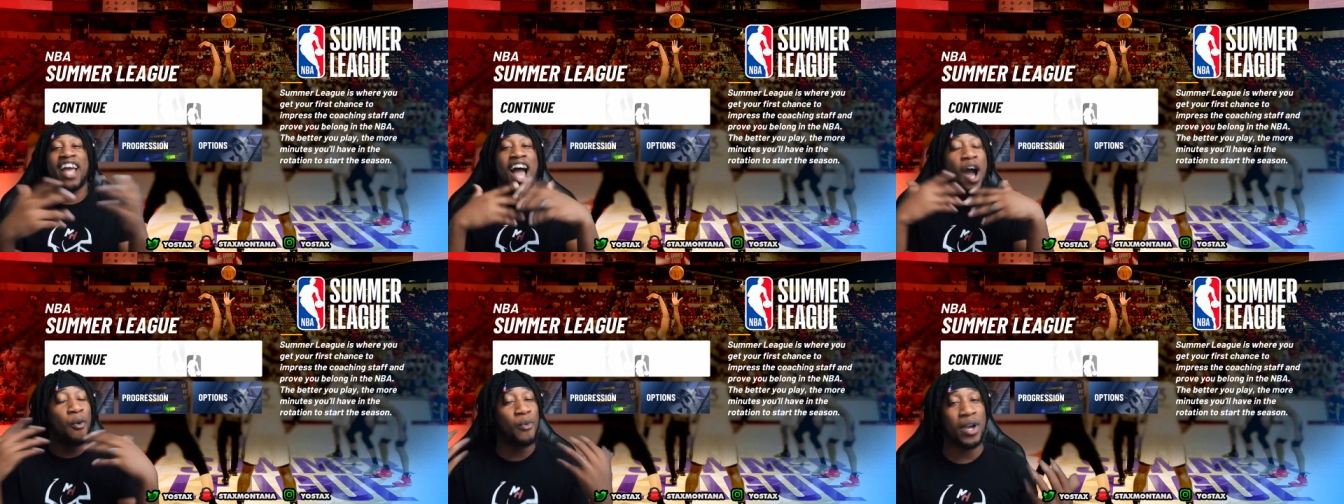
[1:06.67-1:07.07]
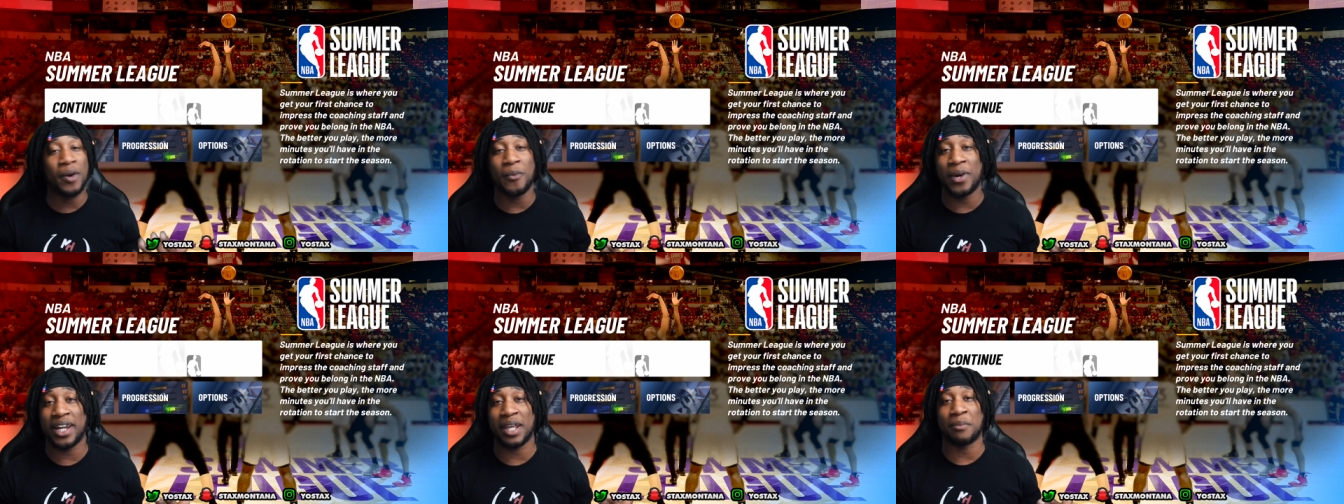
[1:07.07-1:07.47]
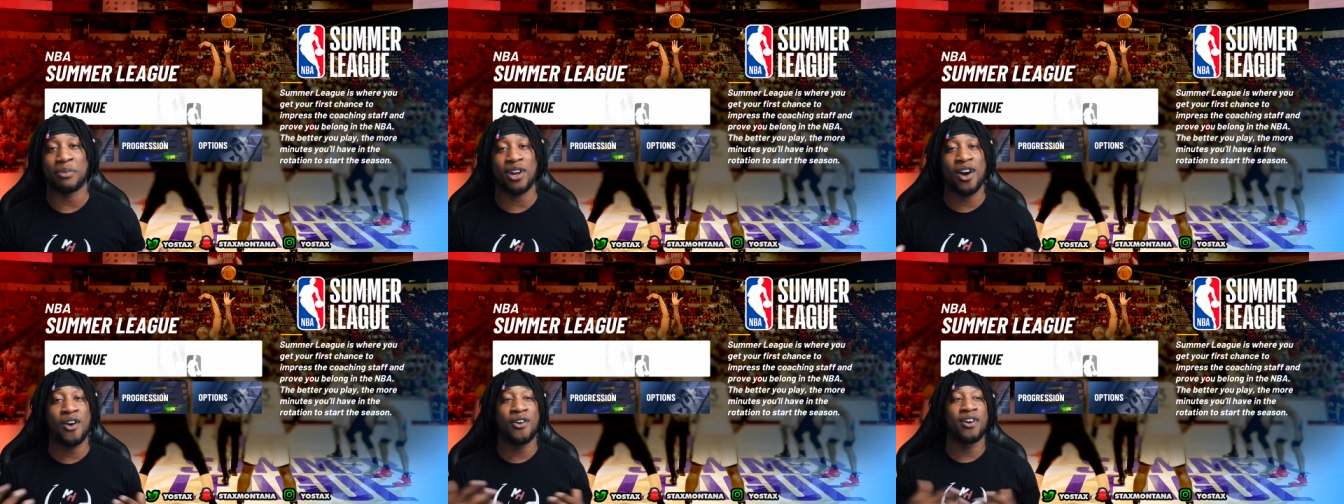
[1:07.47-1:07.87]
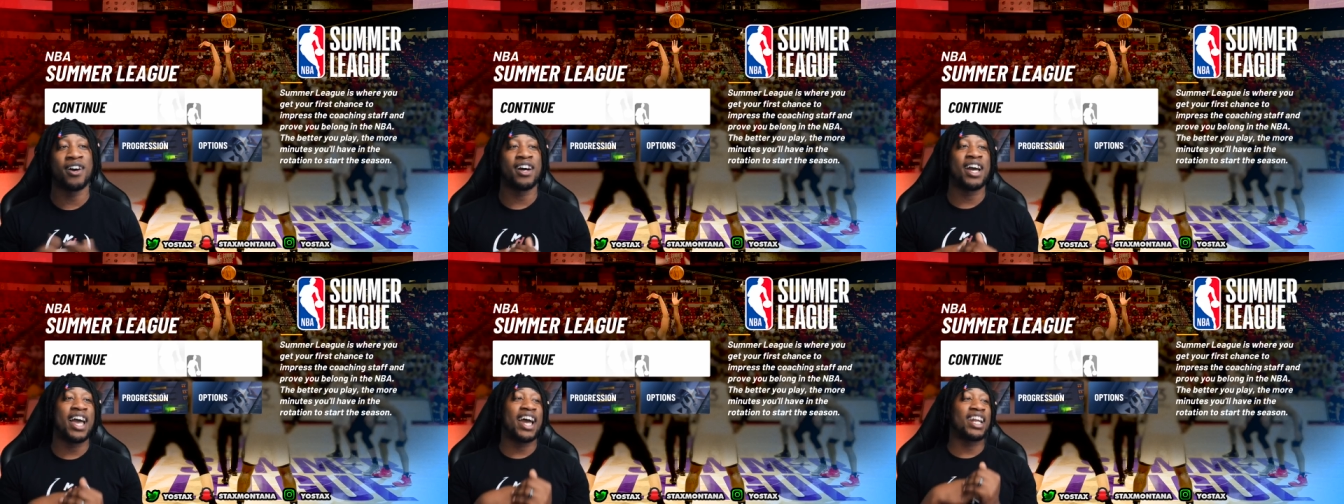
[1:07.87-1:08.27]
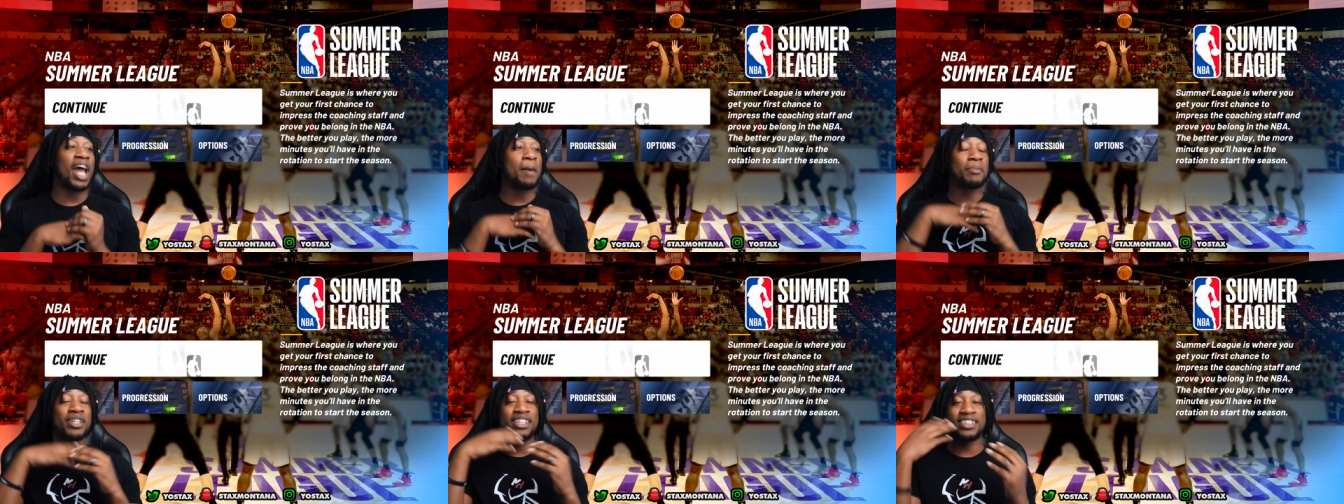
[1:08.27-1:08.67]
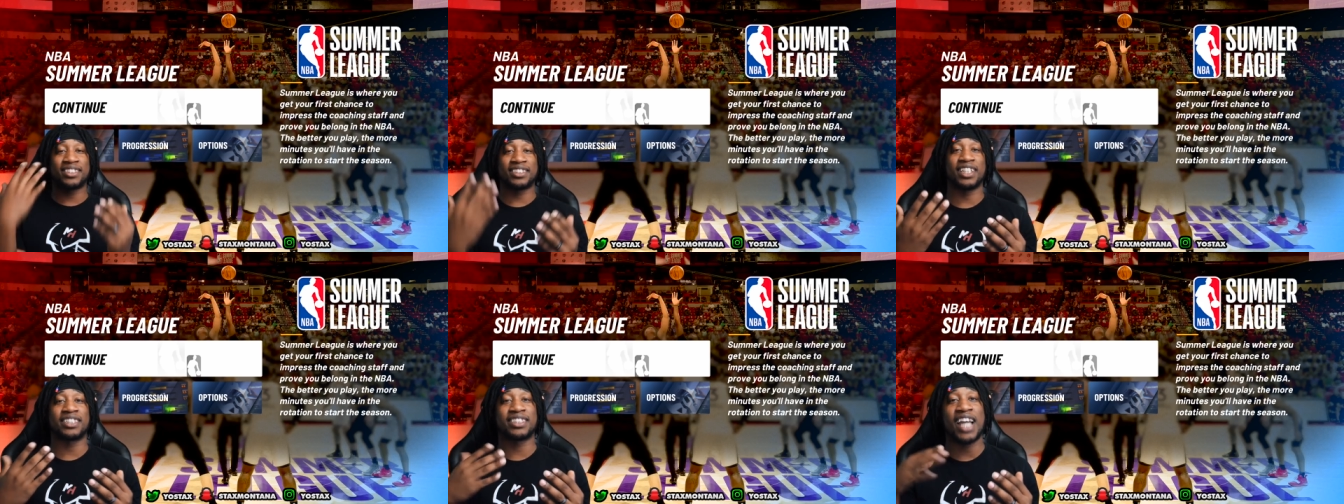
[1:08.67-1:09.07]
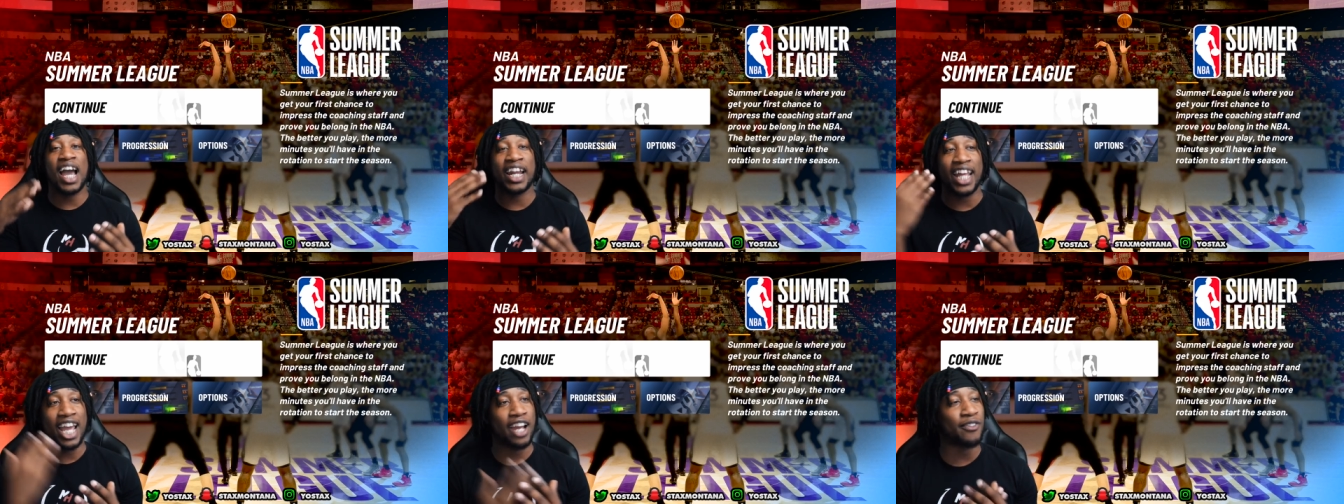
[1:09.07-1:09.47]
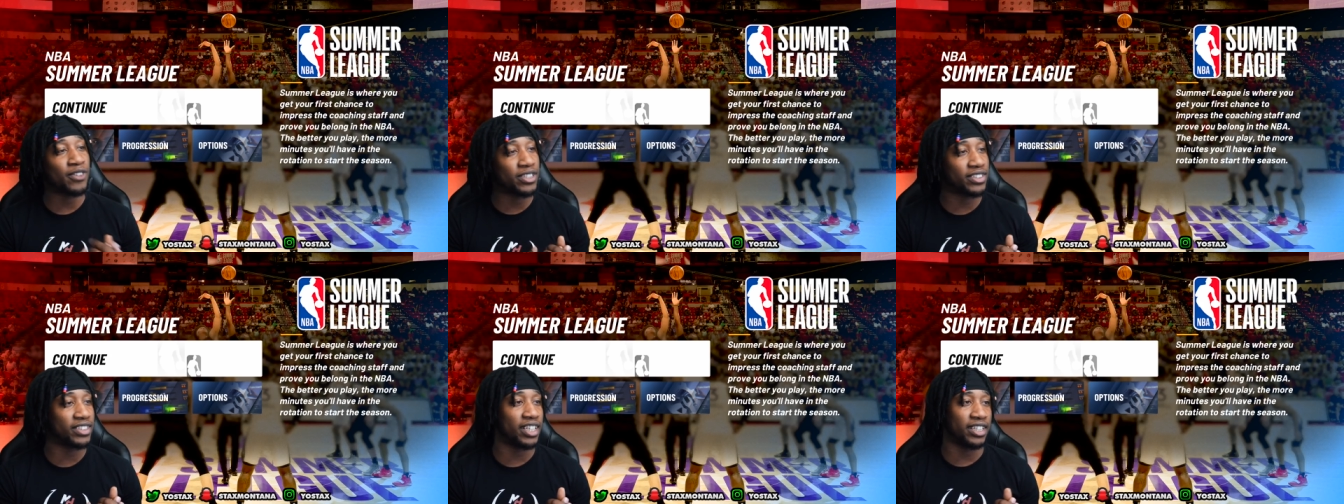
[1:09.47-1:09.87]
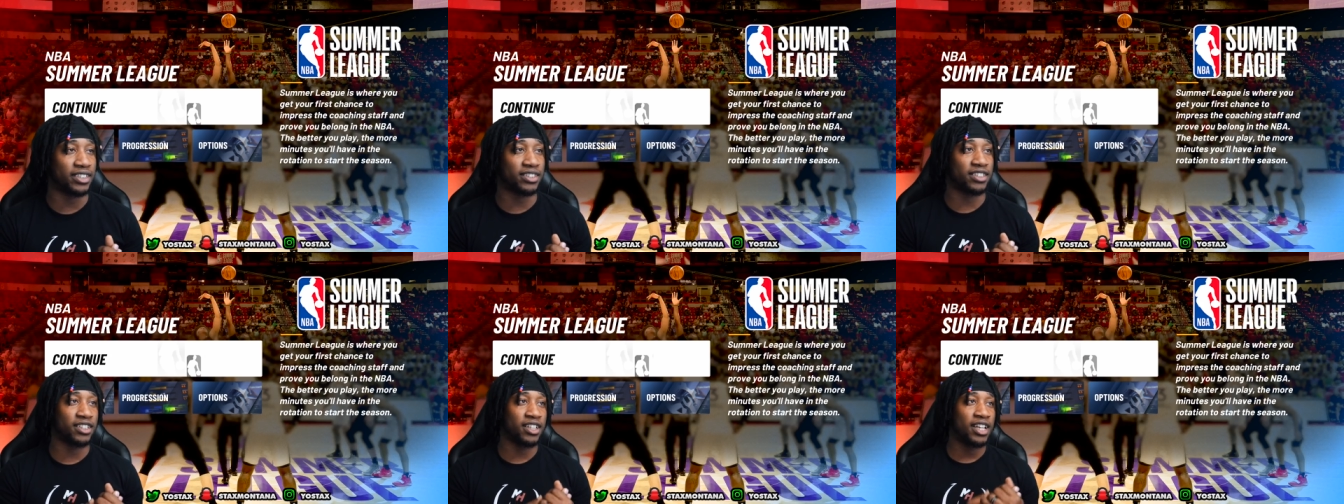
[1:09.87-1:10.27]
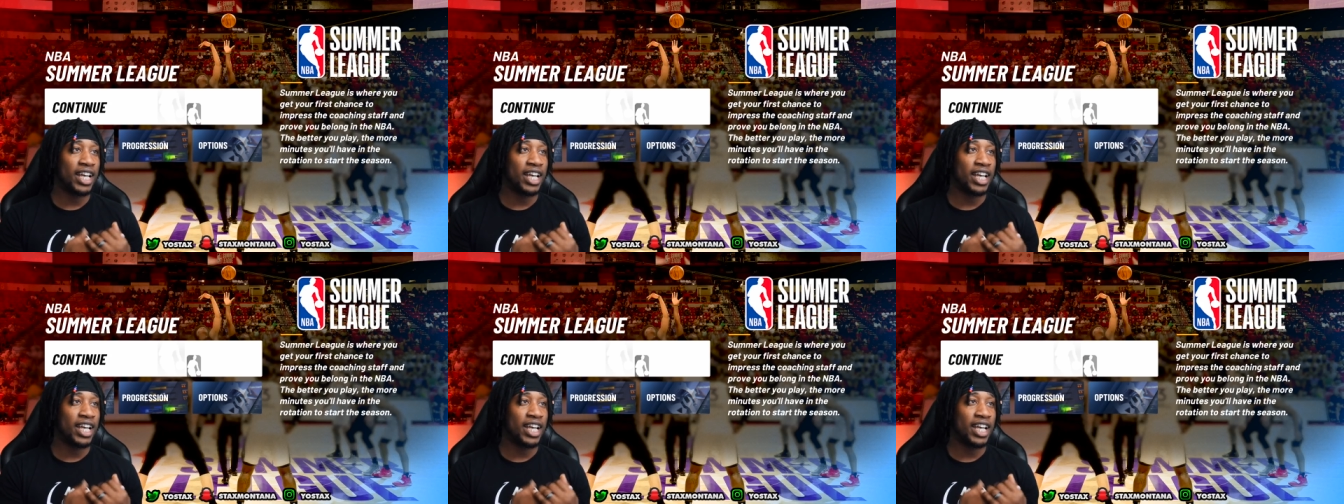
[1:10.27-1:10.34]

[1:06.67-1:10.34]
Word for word: I went with it, bro, and I've been the sixth god ever since.